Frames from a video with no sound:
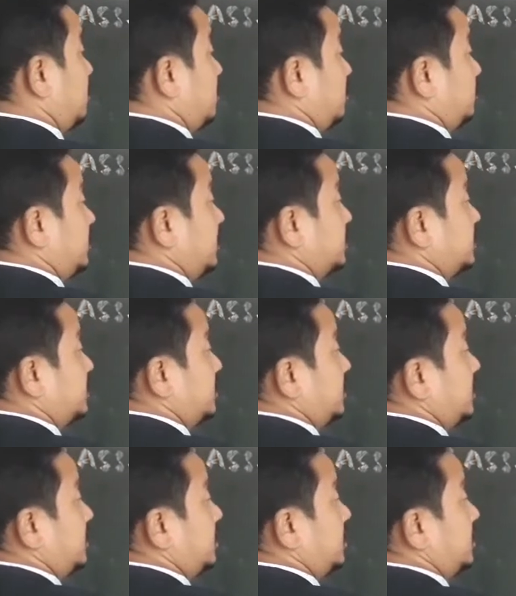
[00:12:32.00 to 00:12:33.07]
this
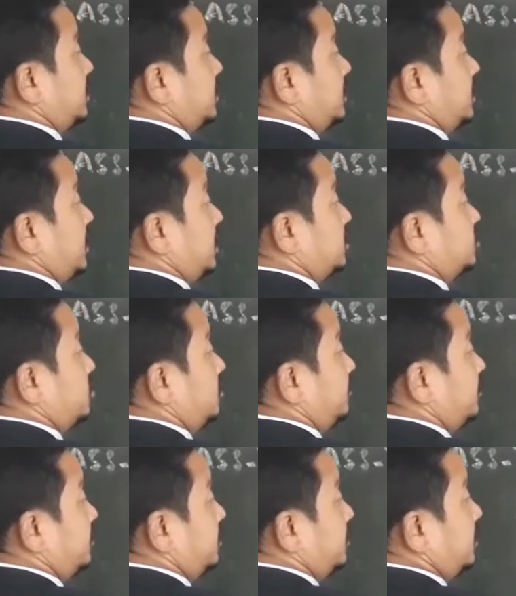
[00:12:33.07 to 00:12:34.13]

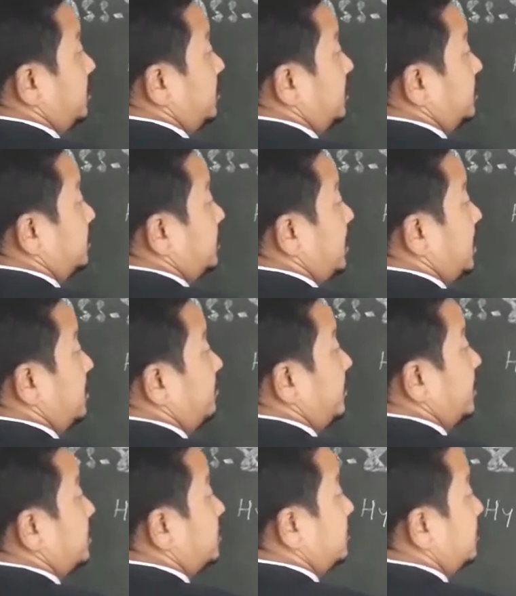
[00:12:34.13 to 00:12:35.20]

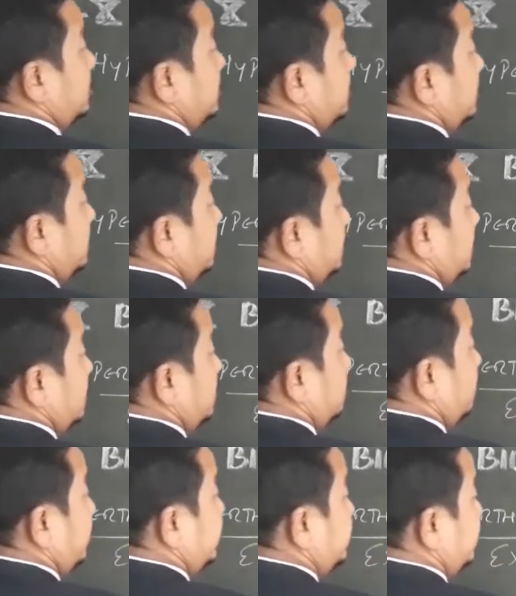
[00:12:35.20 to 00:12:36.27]
exophthalmic
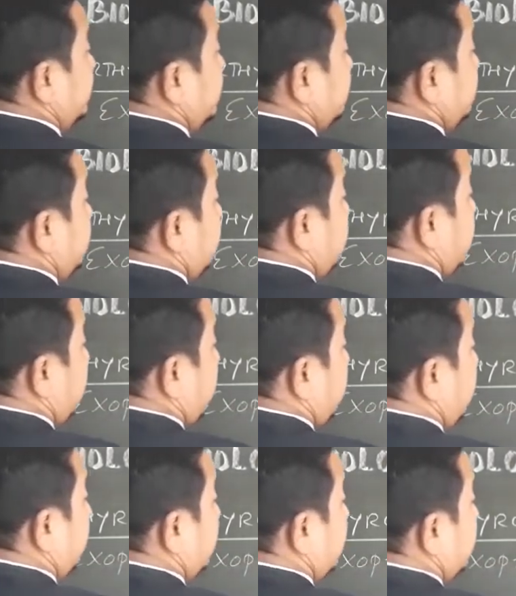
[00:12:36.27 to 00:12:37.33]
goiter.
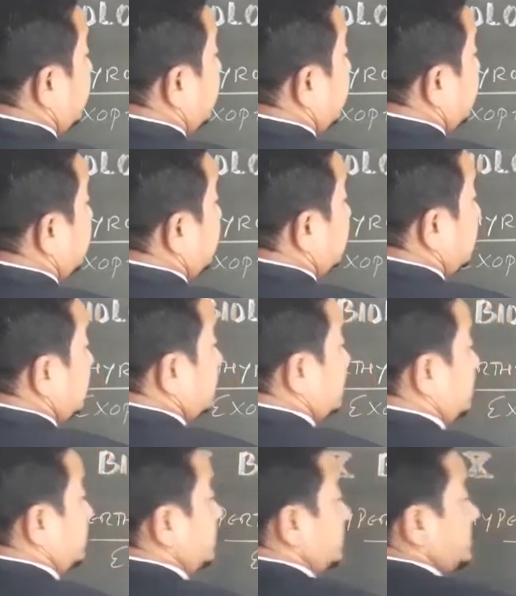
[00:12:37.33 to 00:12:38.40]
Okay,
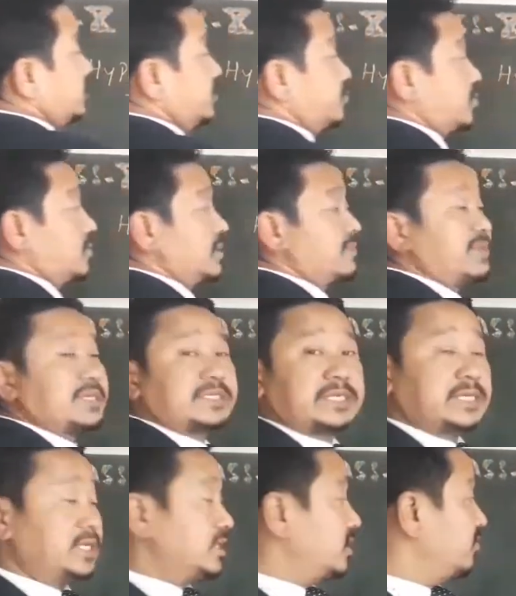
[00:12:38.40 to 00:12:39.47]
the problem is seen
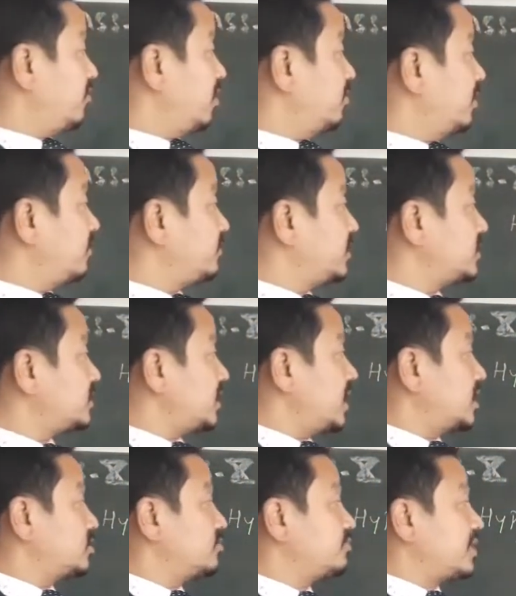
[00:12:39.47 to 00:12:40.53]
in the form of this
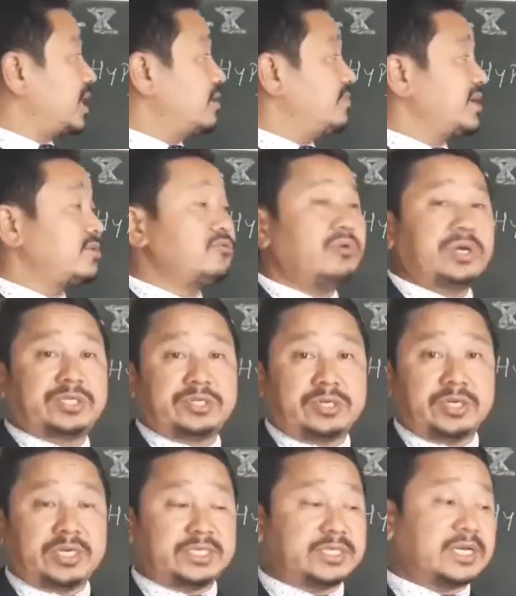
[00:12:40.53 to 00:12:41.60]
exophthalmic goiter.
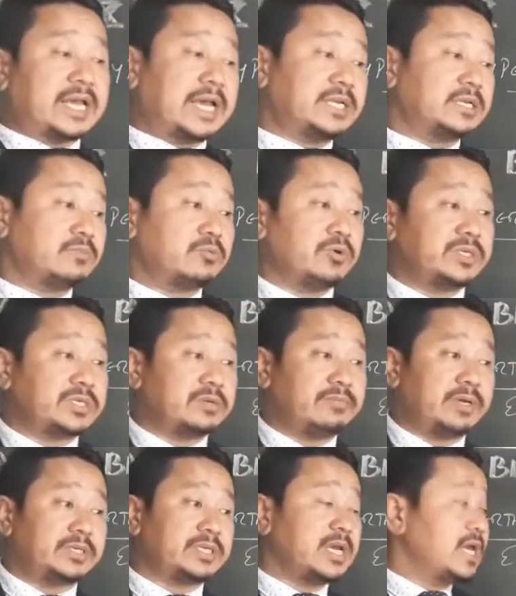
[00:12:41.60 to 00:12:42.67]
It's a kind of goiter,
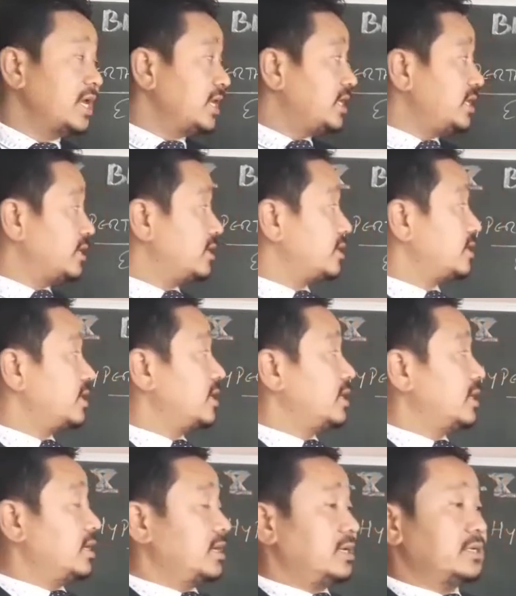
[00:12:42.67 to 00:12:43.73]
but here
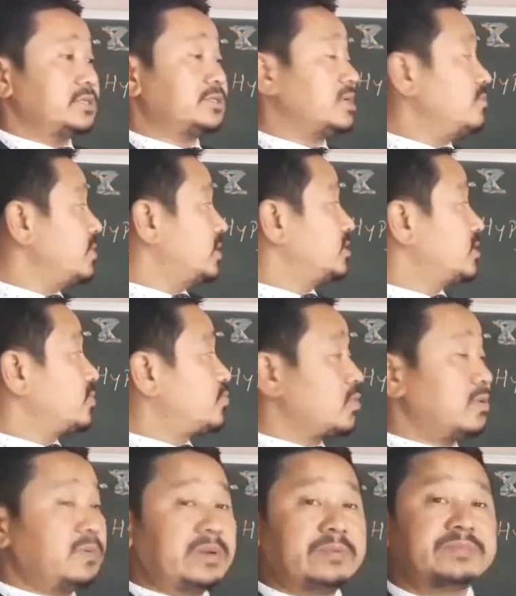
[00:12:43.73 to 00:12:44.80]
some other
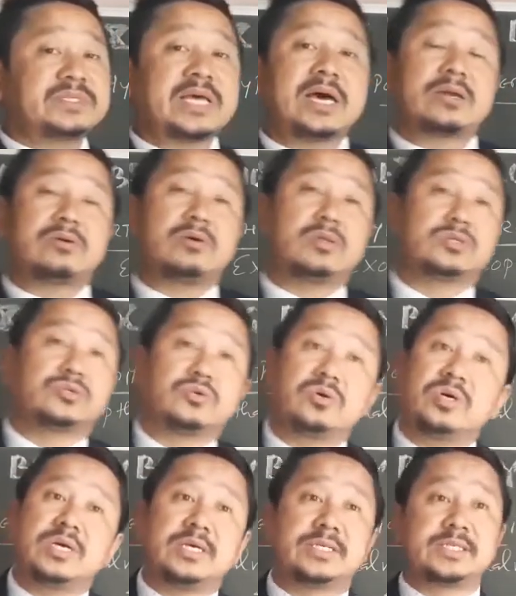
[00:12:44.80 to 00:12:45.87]
problems are also
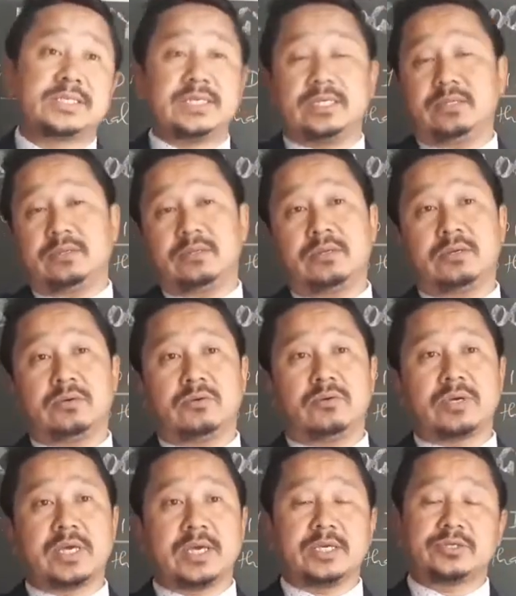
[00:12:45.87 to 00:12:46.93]
seen.
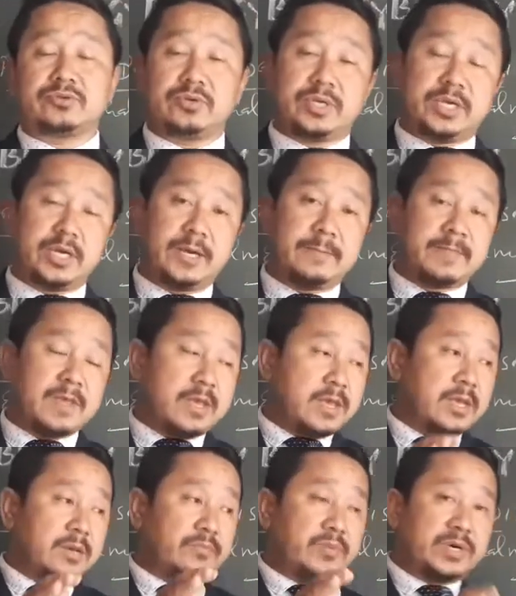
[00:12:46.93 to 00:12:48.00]
Okay, so here
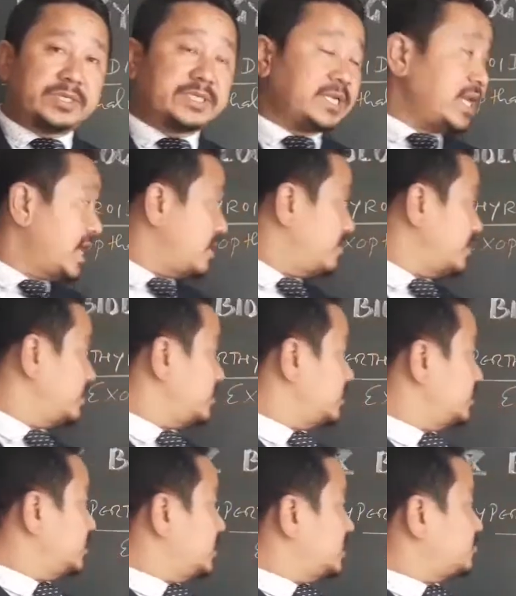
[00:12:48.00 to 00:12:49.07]
person having
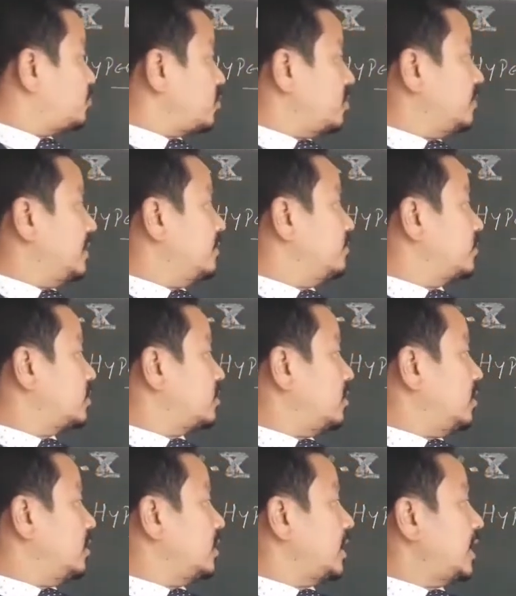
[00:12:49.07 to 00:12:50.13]
this problem
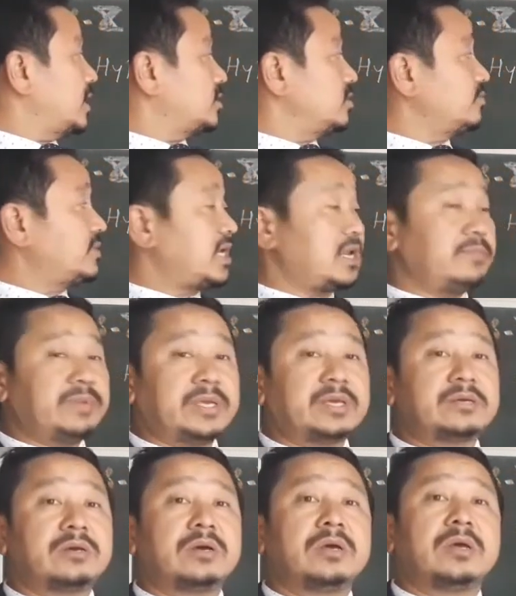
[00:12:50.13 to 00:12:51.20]
called exophthalmic
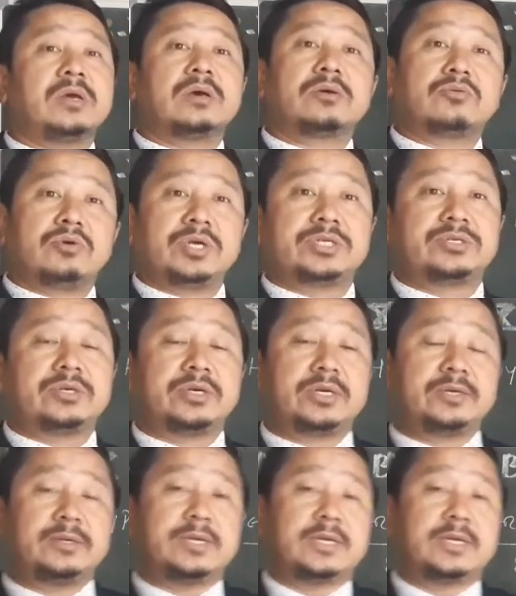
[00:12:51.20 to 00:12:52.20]
goiter,